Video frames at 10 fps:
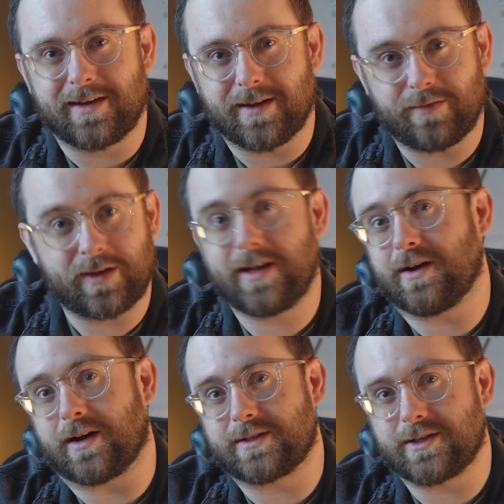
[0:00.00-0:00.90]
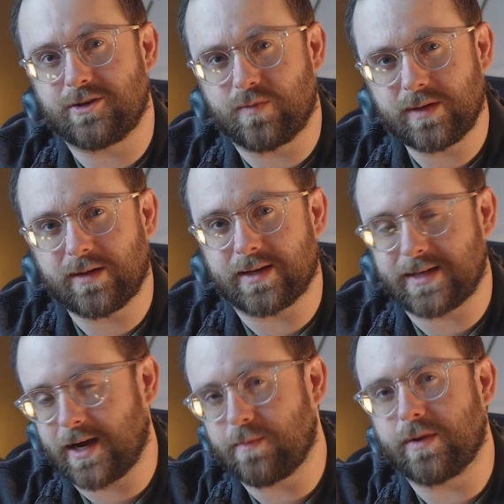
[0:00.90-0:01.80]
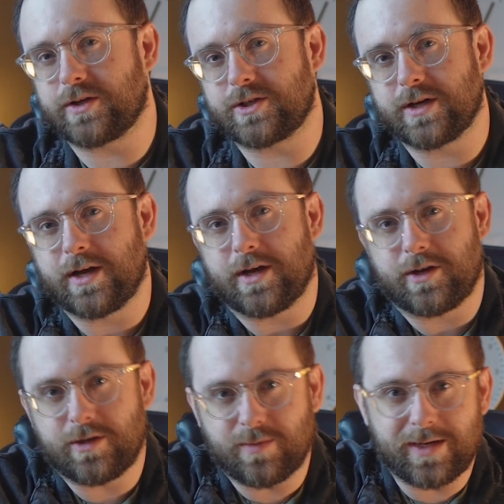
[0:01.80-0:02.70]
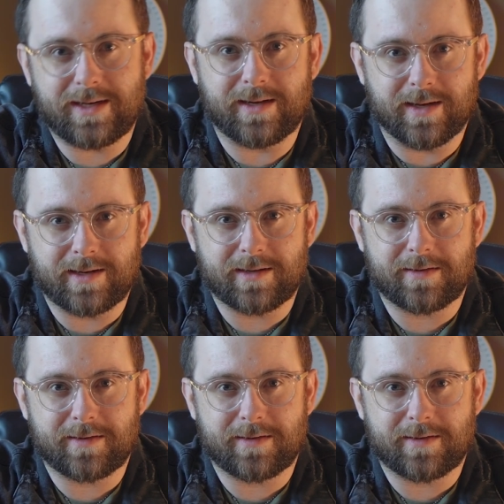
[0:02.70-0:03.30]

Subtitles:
of chaos, and you realize how much you needed it.